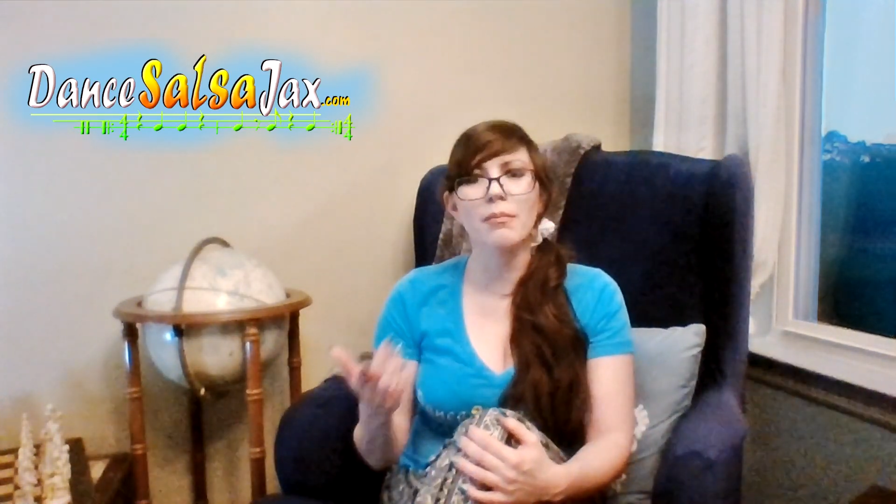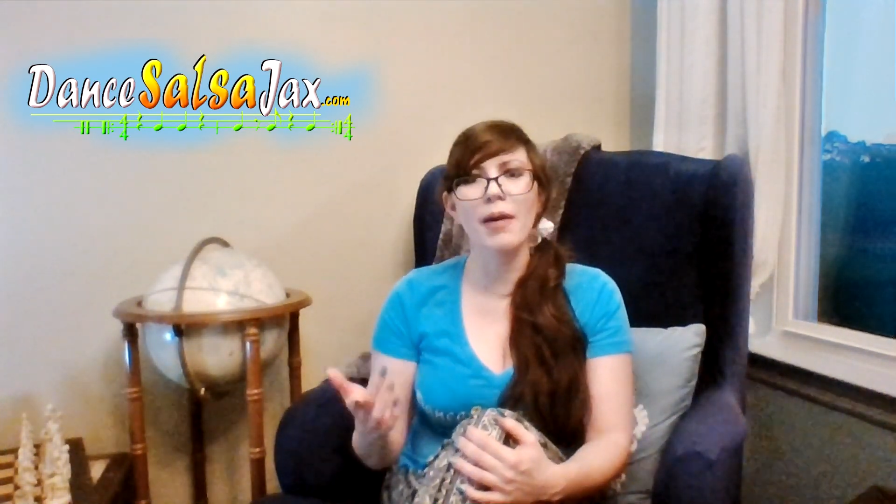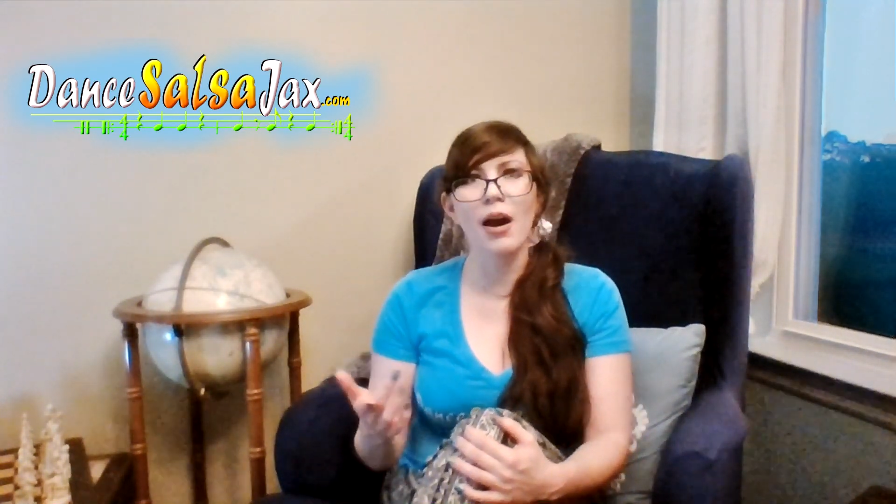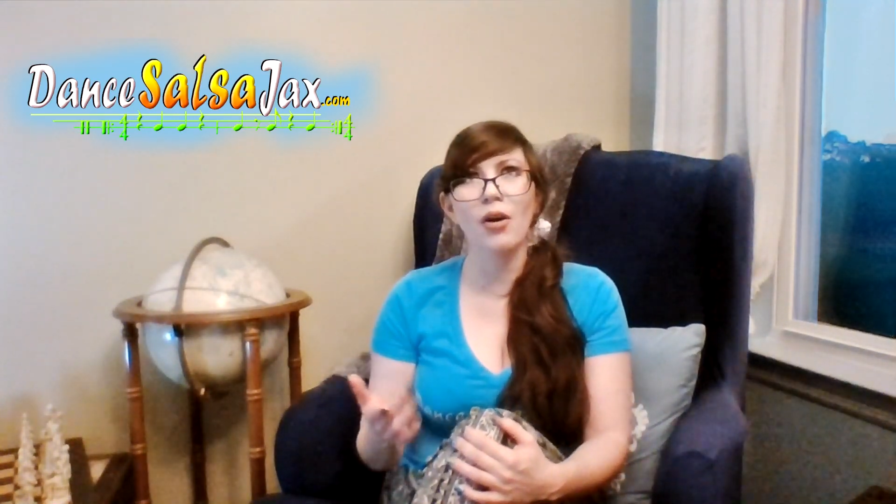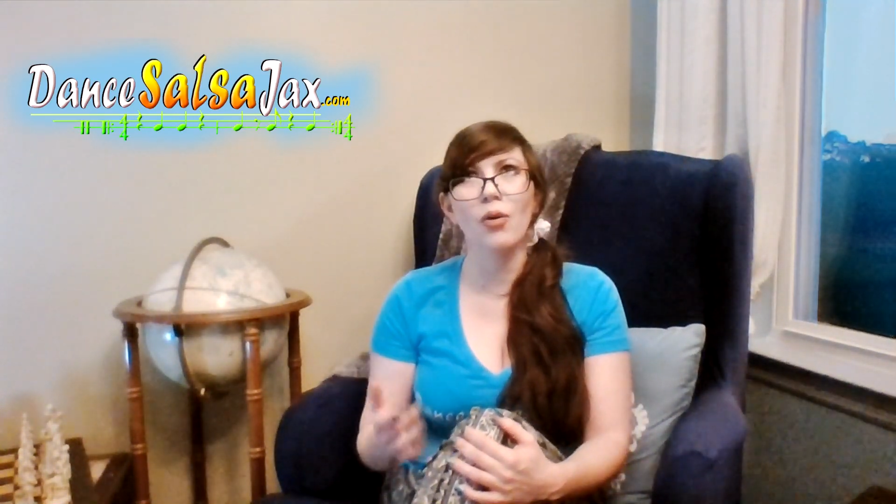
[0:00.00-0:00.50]

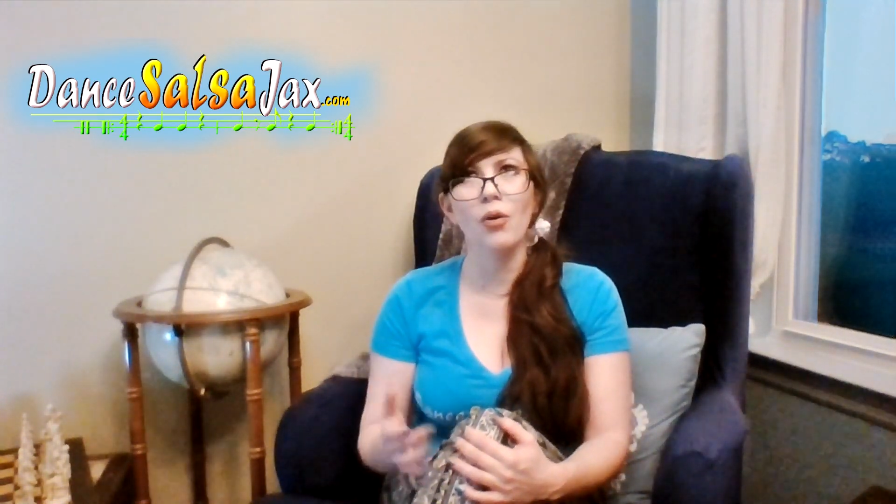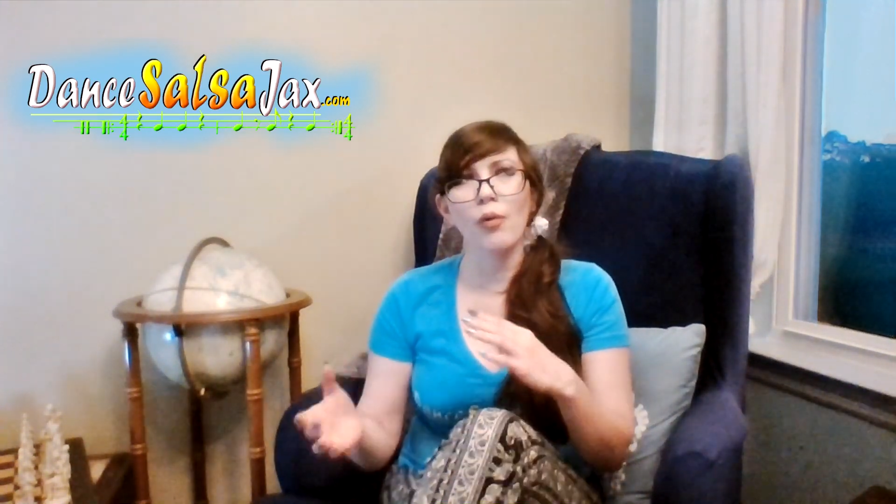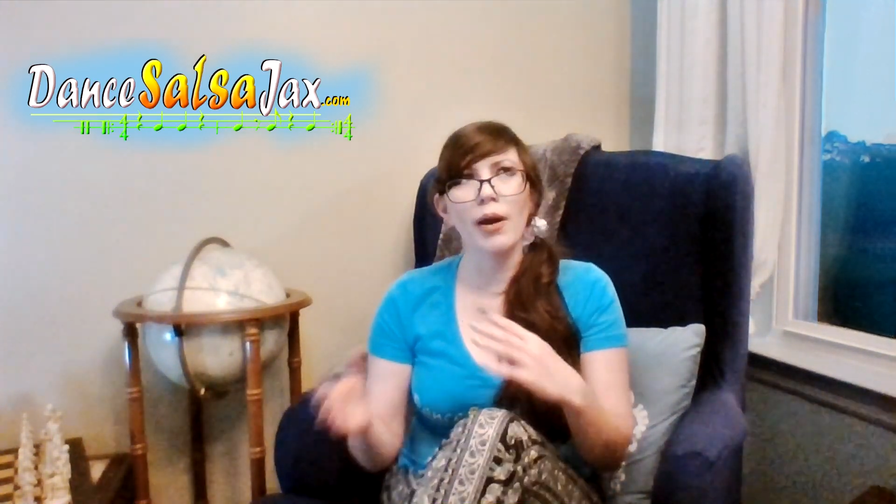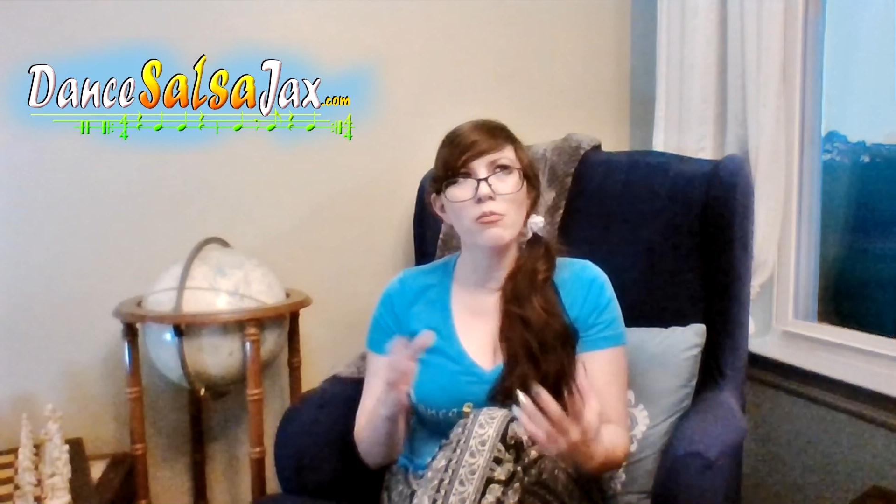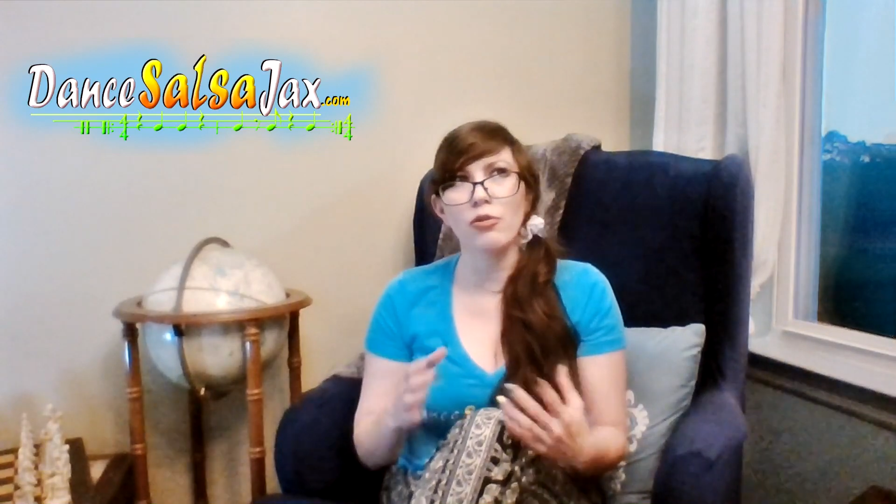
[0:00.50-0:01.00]
about
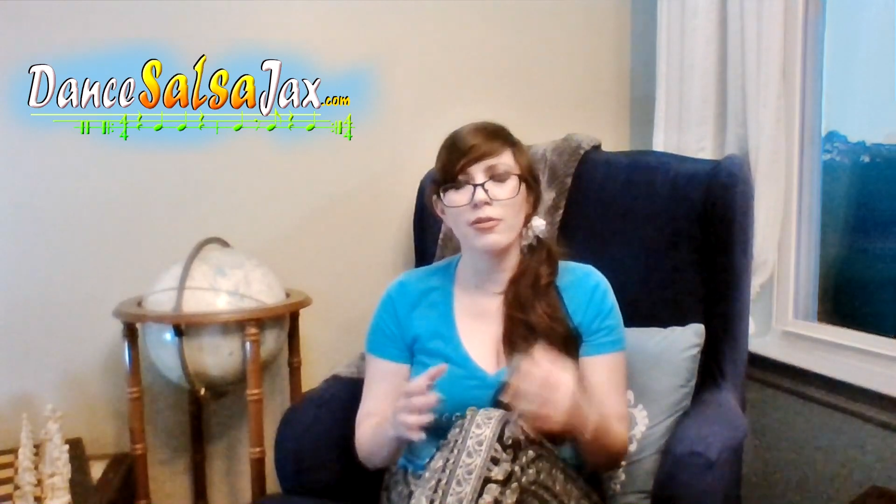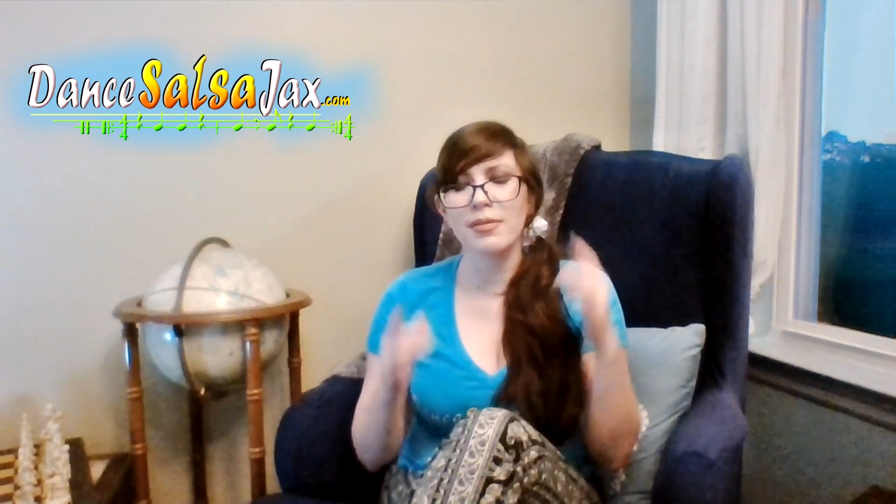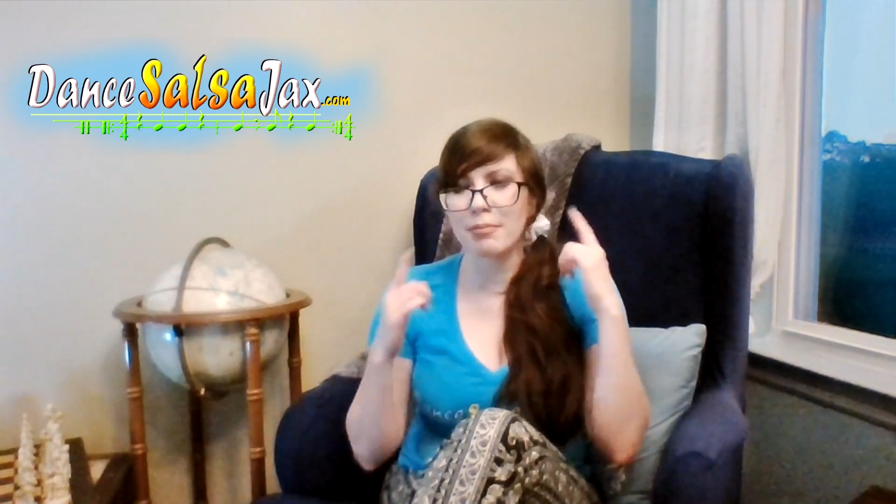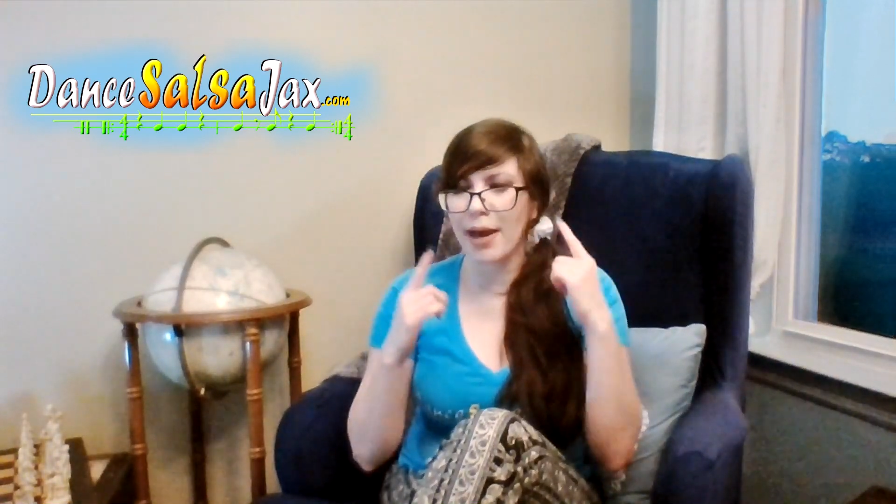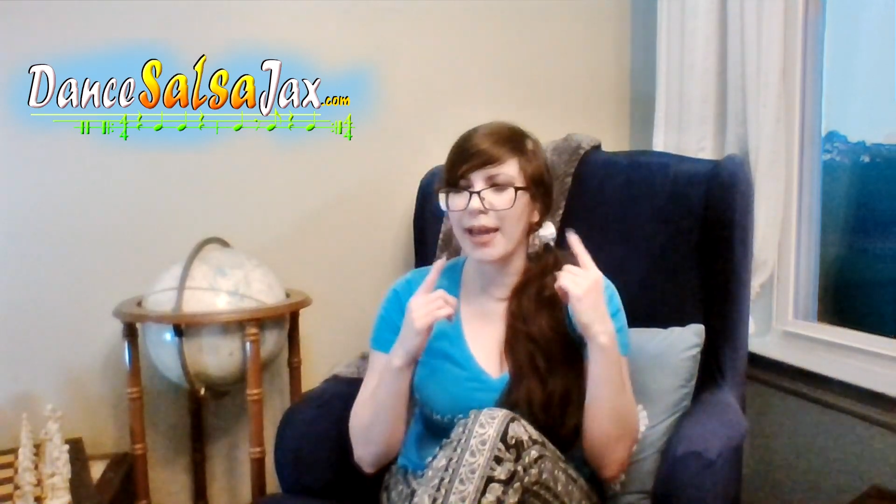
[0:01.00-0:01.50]
what
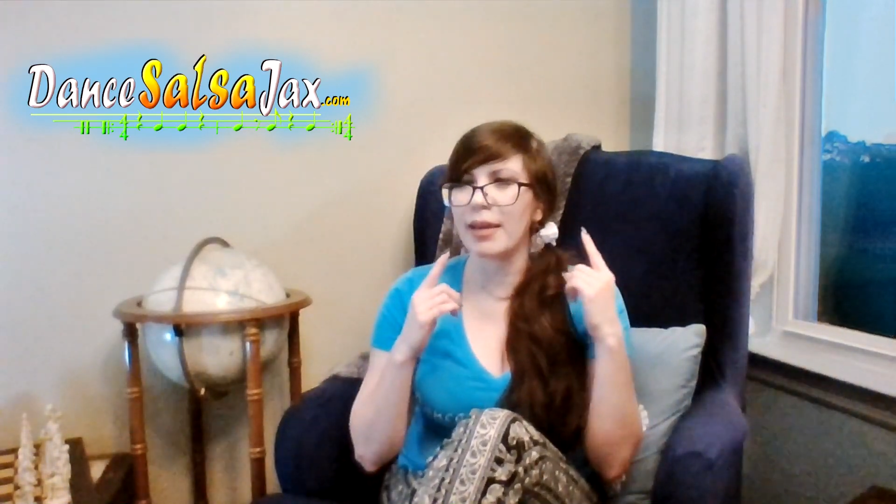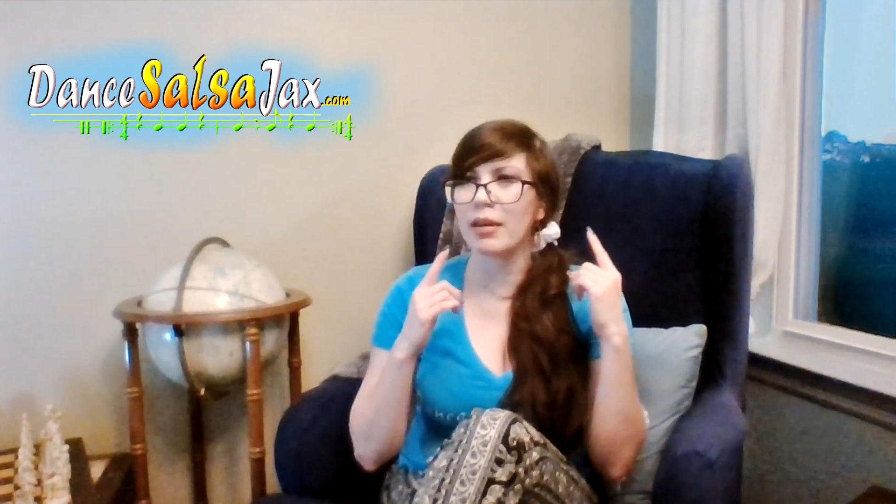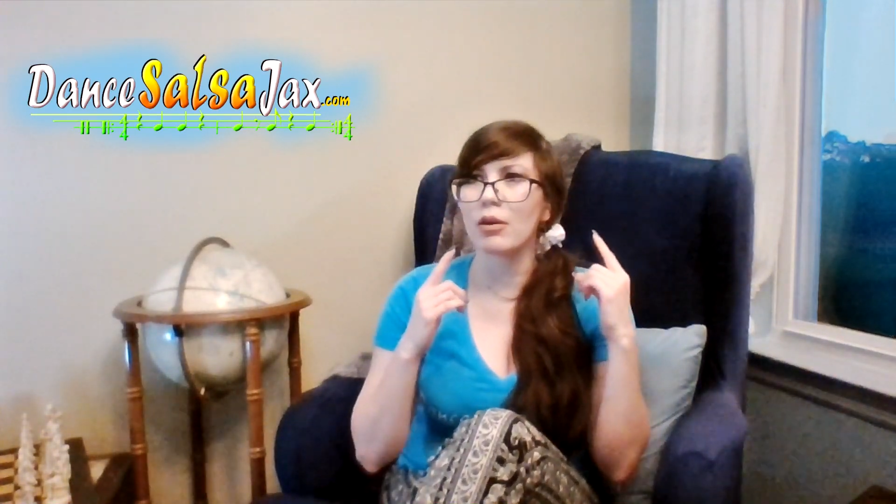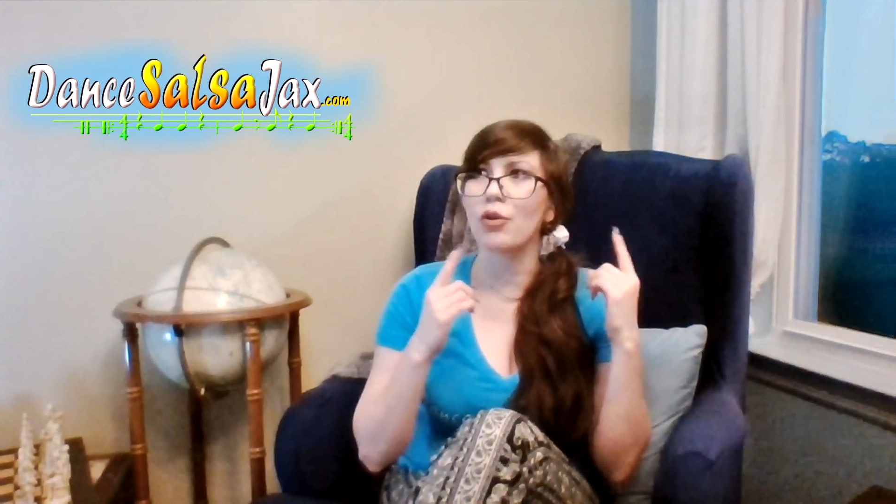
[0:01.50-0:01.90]
moves might